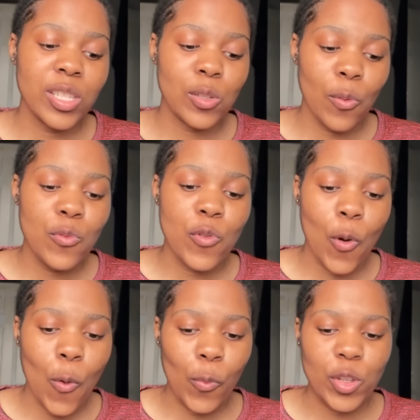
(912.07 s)
don't
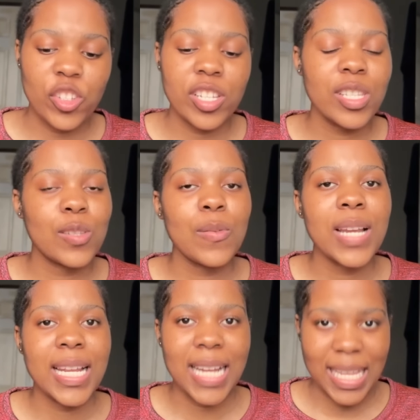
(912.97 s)
know, you just don't
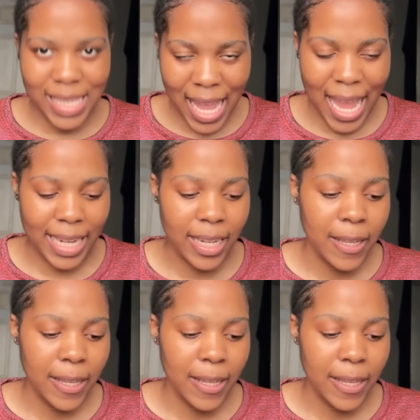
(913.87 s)
understand.